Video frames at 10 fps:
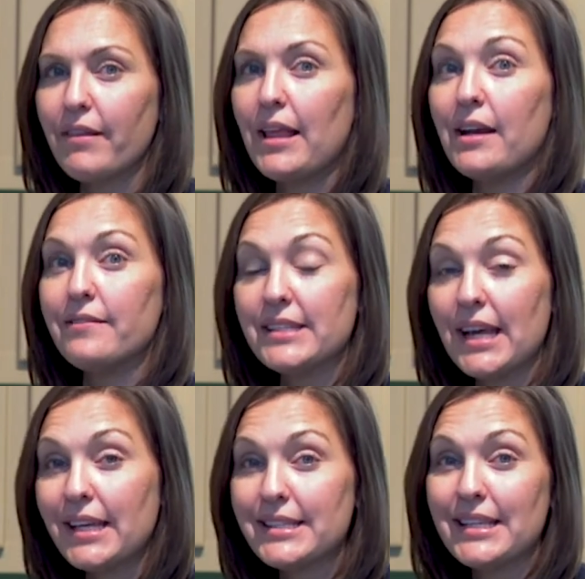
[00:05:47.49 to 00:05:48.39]
a lot of
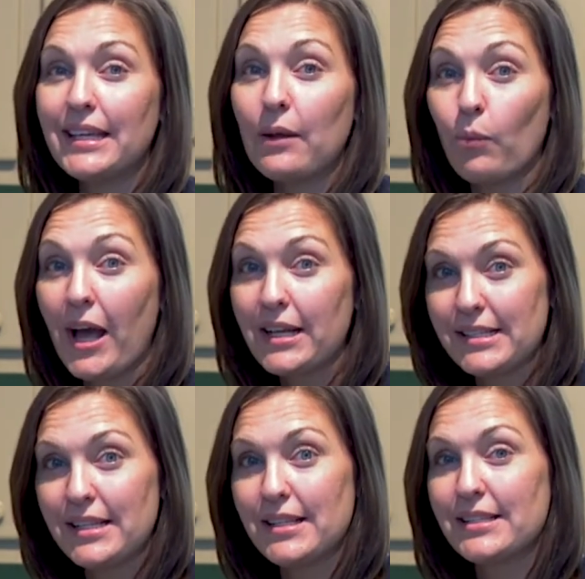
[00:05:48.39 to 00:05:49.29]
sizing and
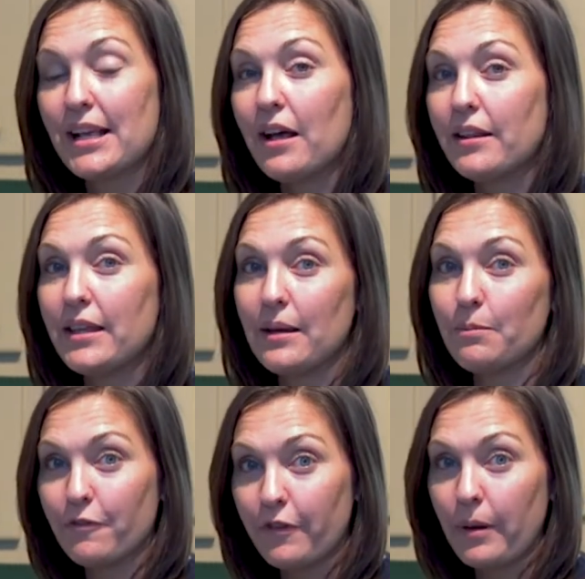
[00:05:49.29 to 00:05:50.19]
waxes on
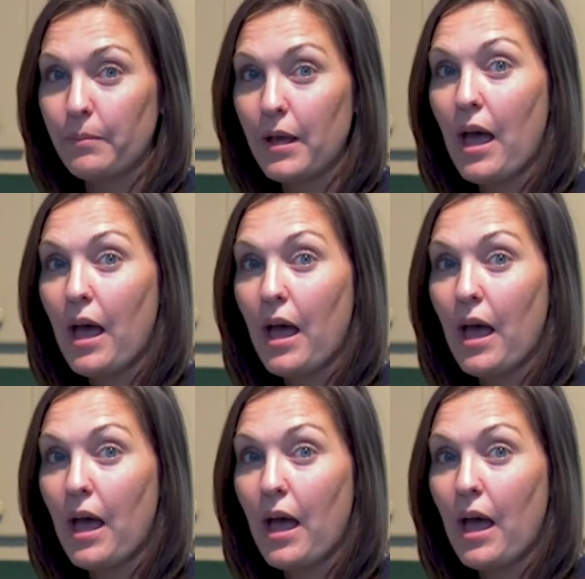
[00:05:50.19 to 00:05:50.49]
them from